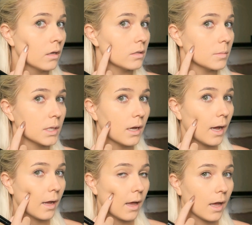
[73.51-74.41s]
So I'm going
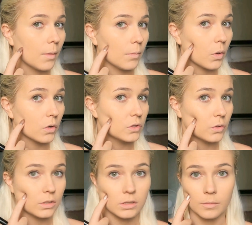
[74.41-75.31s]
to
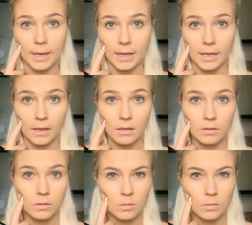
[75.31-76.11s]
contour to about here,